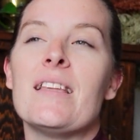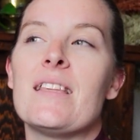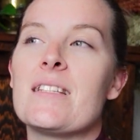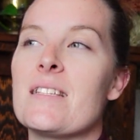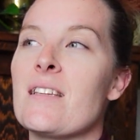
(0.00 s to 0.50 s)

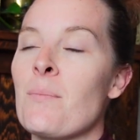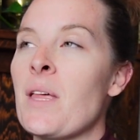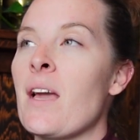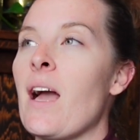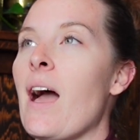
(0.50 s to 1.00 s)
This is
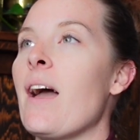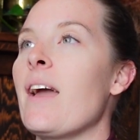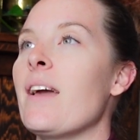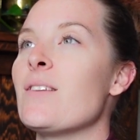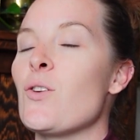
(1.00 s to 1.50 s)
something
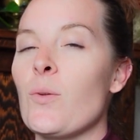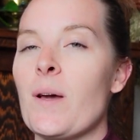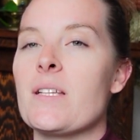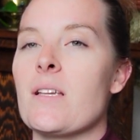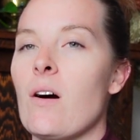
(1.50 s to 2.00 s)
I told
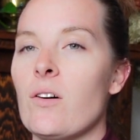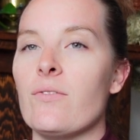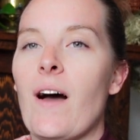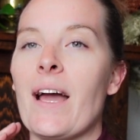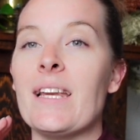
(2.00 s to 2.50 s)

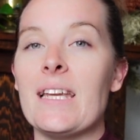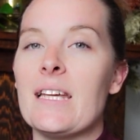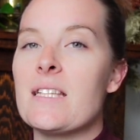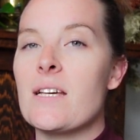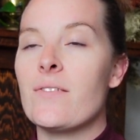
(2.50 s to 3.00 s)
myself I
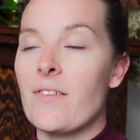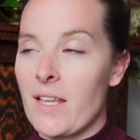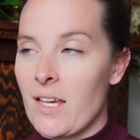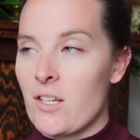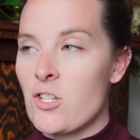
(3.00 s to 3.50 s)
need to
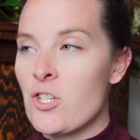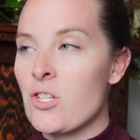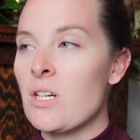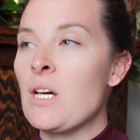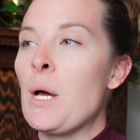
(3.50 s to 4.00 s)
finish